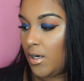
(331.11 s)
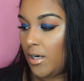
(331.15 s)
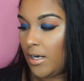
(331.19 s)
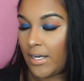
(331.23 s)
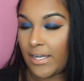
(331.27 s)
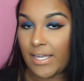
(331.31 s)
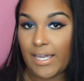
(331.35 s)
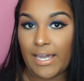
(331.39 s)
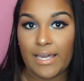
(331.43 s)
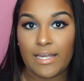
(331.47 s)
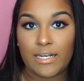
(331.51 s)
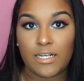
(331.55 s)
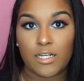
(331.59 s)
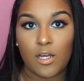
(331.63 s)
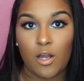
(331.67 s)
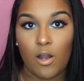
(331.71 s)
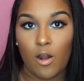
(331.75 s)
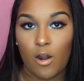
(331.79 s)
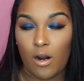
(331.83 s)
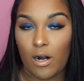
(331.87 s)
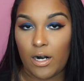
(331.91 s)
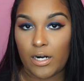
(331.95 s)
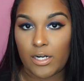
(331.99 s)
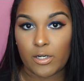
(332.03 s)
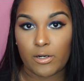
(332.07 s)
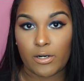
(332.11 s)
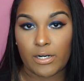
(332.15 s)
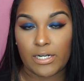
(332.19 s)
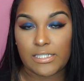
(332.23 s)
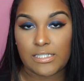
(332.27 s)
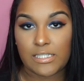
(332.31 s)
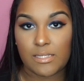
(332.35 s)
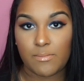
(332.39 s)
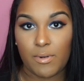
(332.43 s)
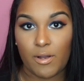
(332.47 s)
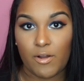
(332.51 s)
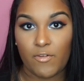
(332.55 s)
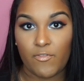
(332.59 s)
again aren't
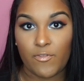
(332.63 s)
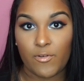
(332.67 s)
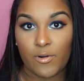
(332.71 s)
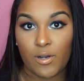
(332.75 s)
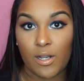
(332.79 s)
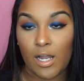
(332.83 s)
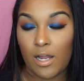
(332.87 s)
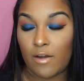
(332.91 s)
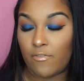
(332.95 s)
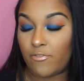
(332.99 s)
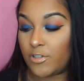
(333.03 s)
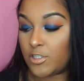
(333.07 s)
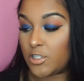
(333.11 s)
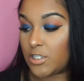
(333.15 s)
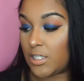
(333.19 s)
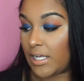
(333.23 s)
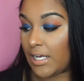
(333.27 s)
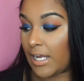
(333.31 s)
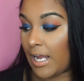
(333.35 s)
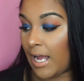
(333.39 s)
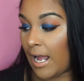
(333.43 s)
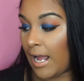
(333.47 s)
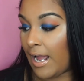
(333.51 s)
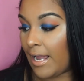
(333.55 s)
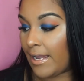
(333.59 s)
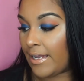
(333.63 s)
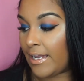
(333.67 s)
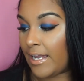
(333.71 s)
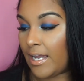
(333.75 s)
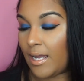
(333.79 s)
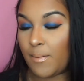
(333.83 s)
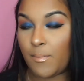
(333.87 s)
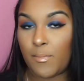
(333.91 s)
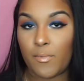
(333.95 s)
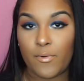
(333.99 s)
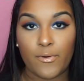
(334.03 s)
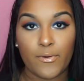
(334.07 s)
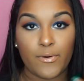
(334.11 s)
crazy about full coverage like I
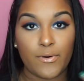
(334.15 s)
am,